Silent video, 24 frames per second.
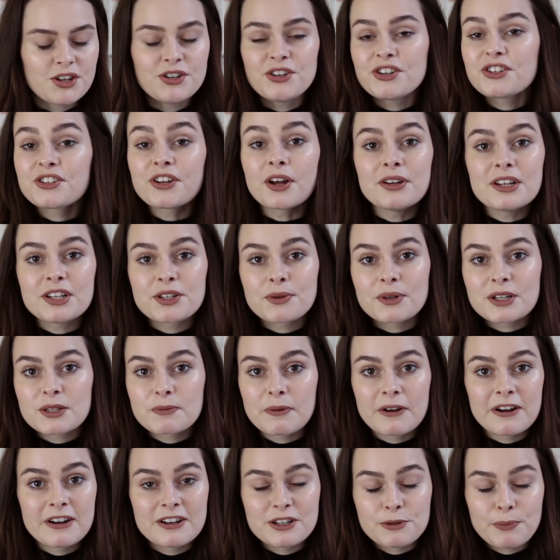You just don't need to
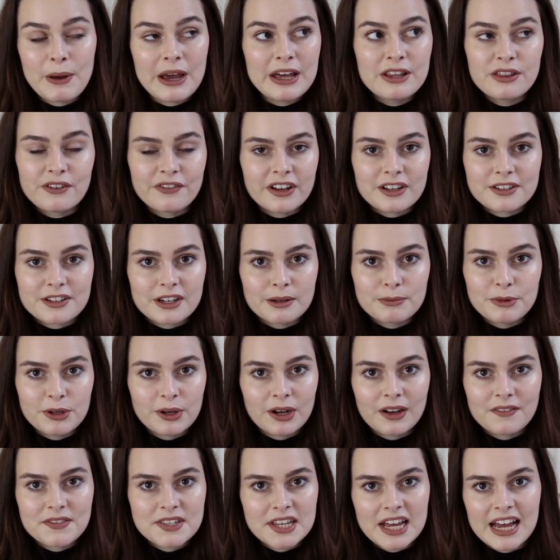experience pain the first time
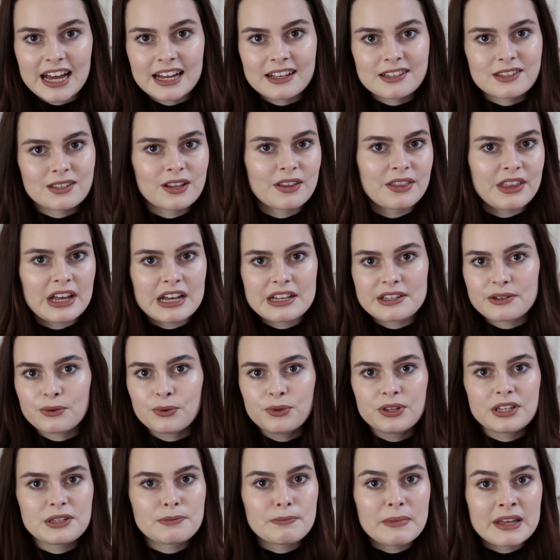you have sex. There's
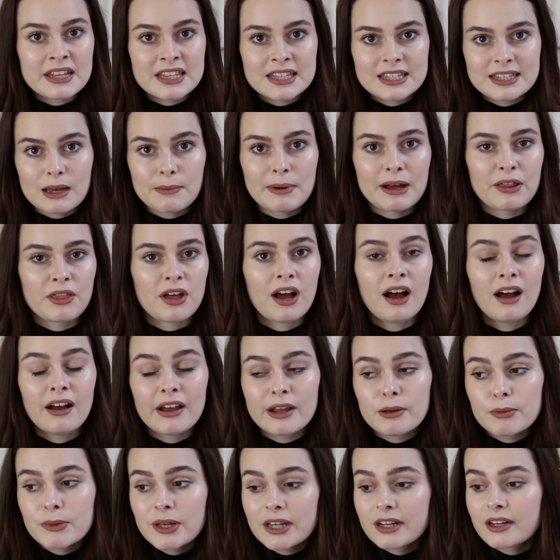all these myths about the
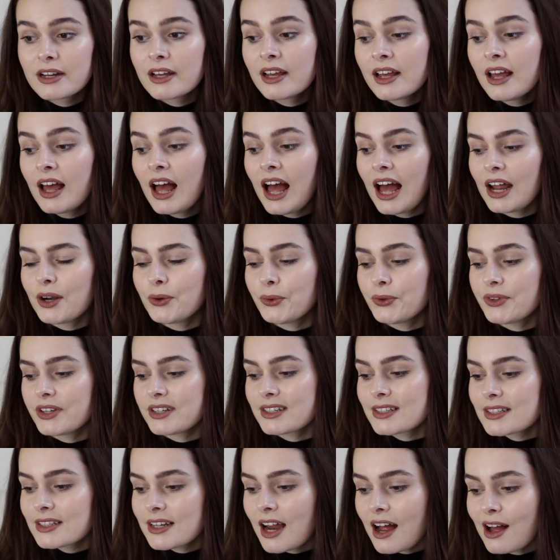hymen and all
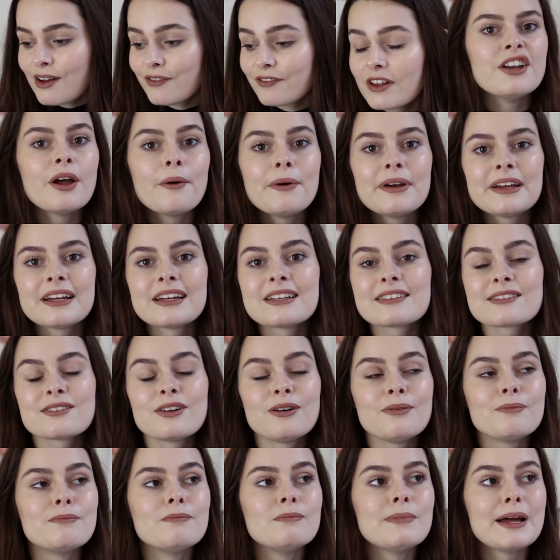this stuff. Knowing it's
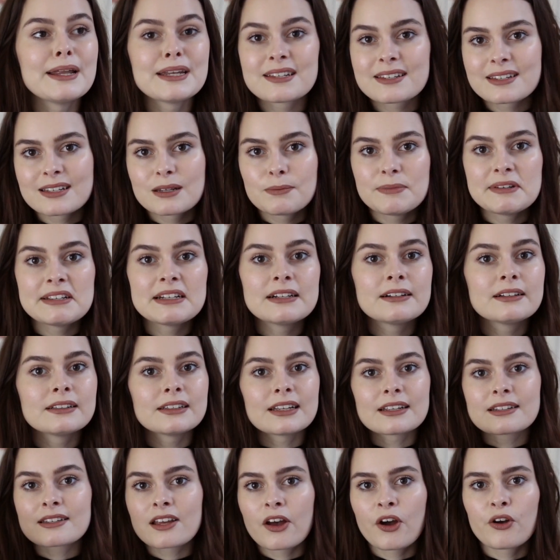not meant to be
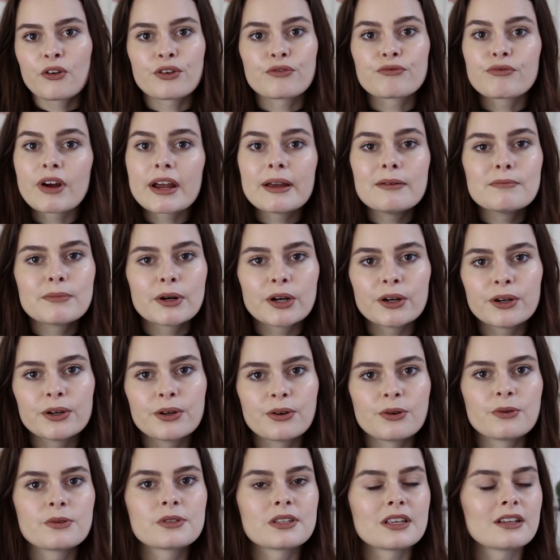glitter and
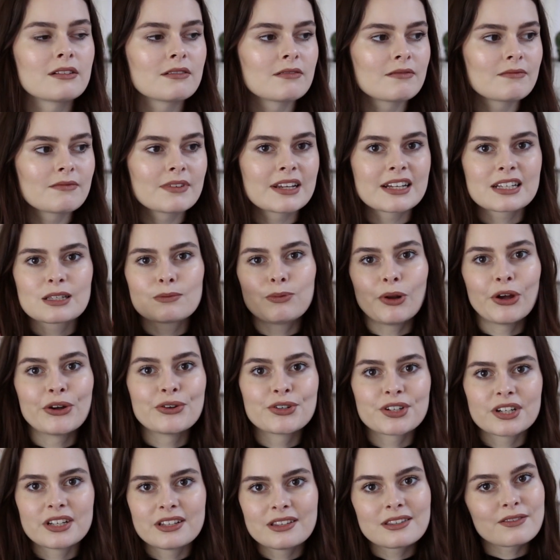rainbows and
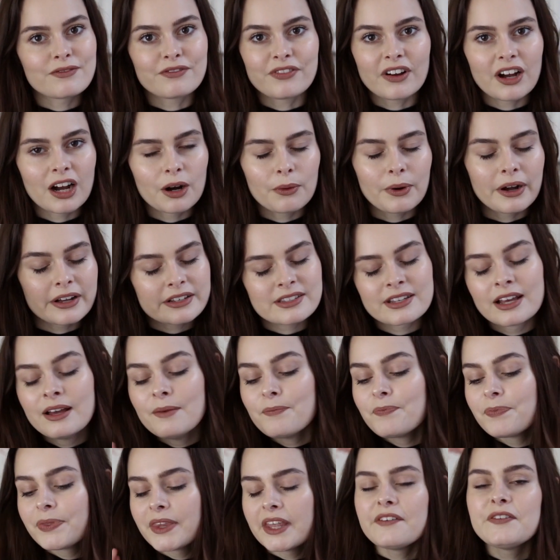explosions and fireworks,
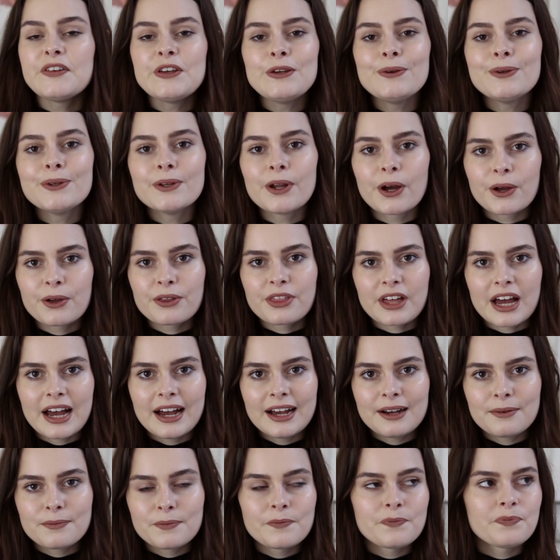if you know
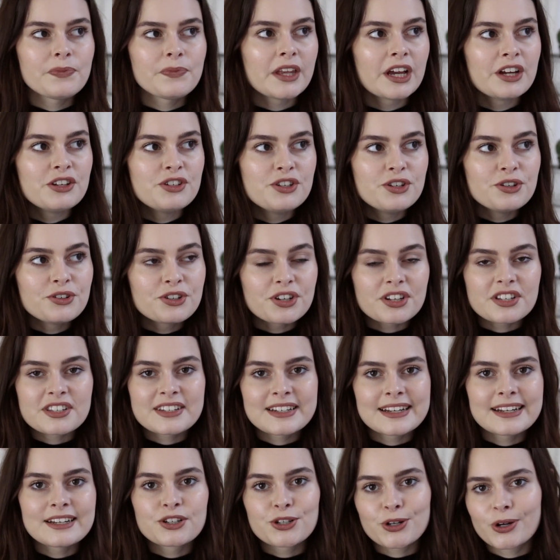that and you
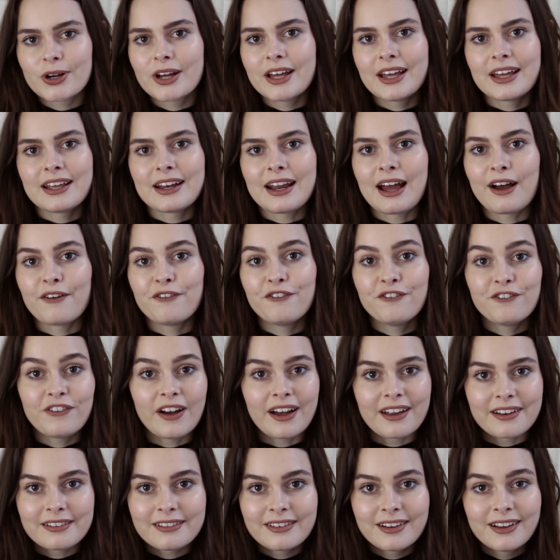just enjoy it and have
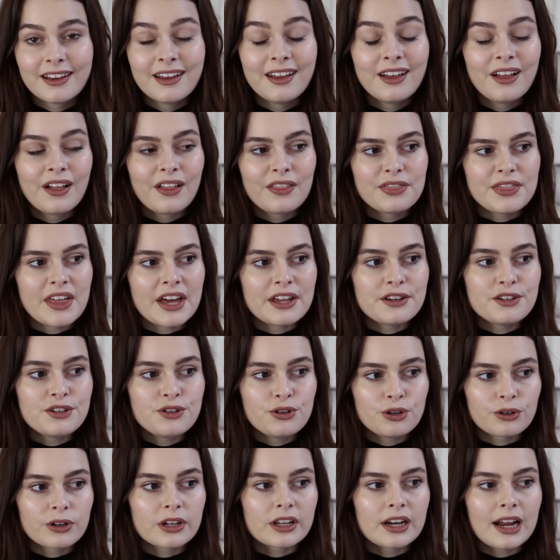fun, then
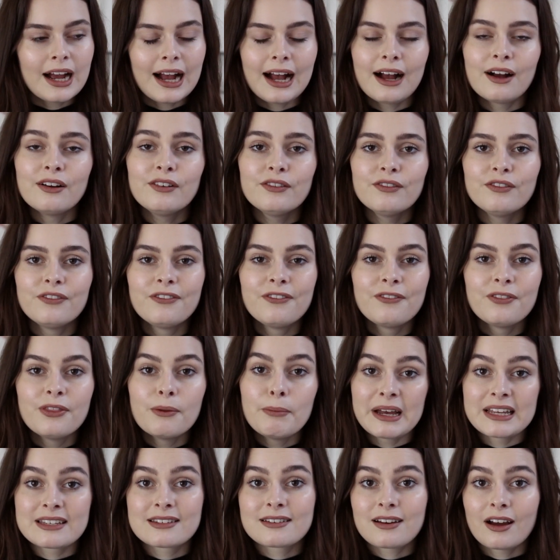you're gonna have the
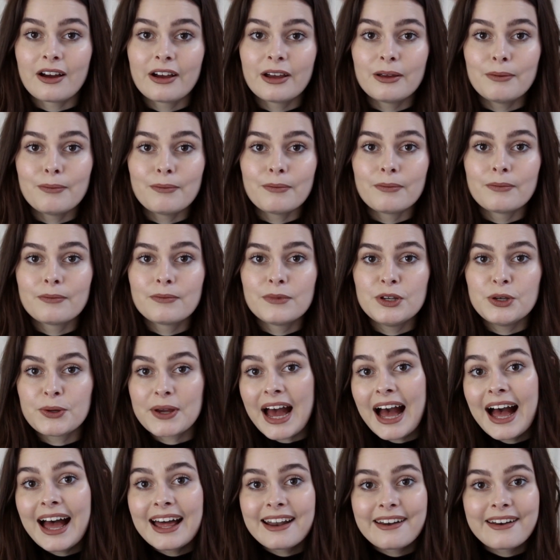best time you
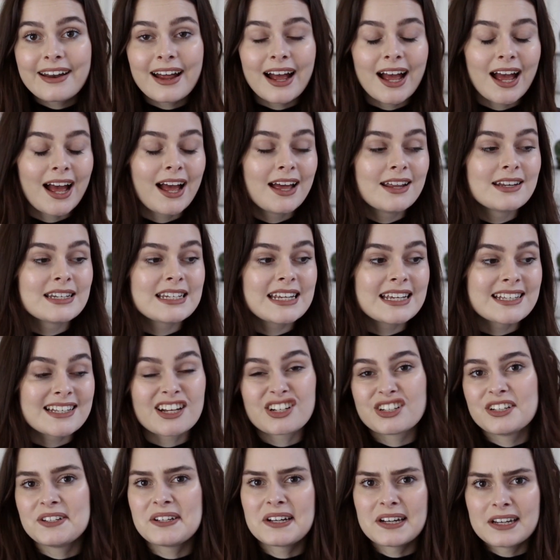can, and it's
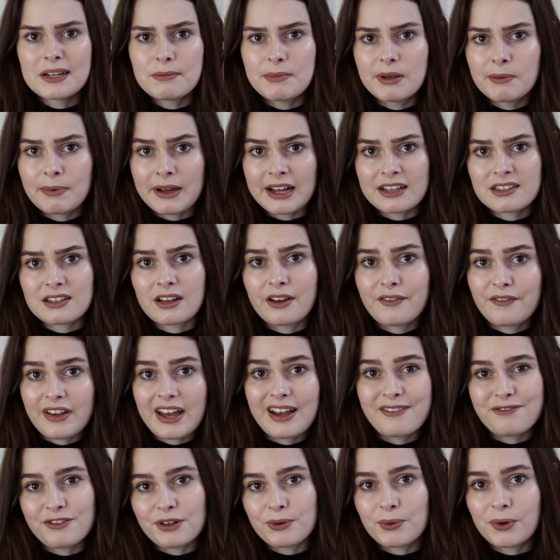actually gonna be a better time for
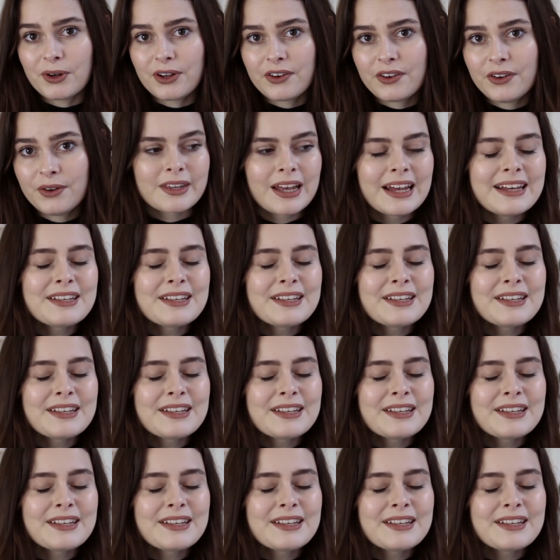everyone.